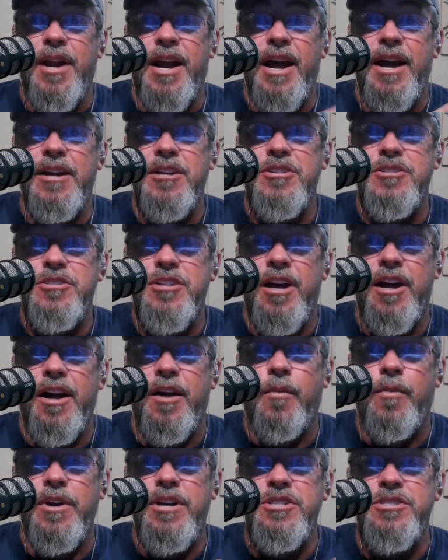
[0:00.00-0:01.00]

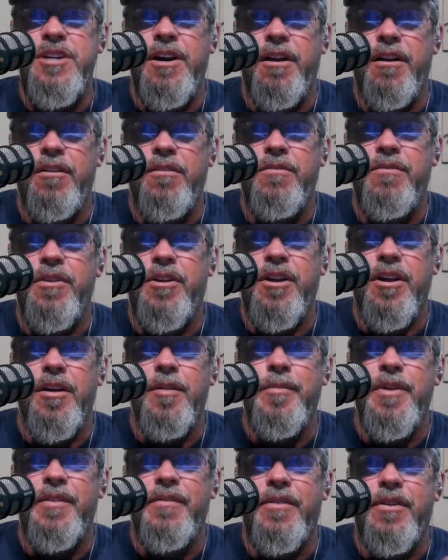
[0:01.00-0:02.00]
Hashtag we shall
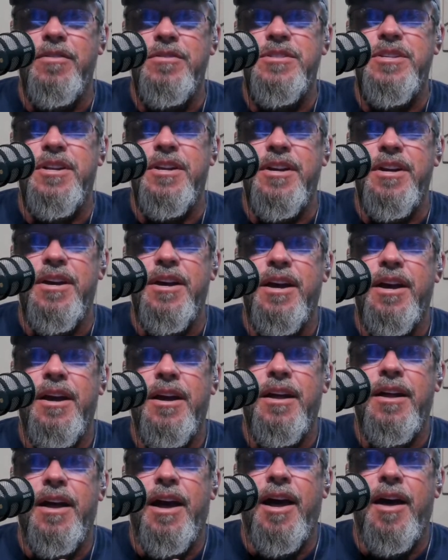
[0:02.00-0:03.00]
overcome adversity.
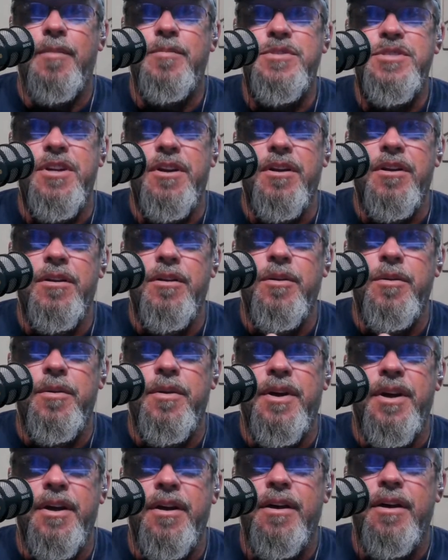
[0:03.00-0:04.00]

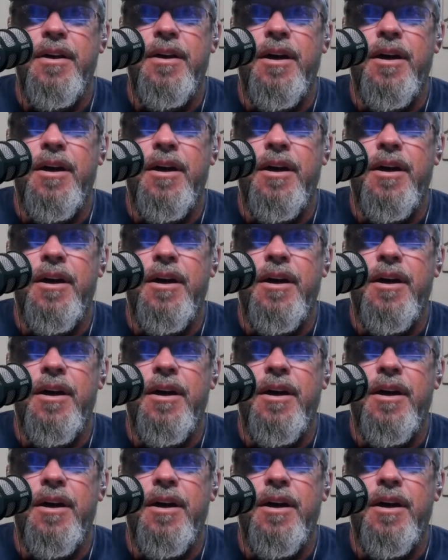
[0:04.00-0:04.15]
Absolutely.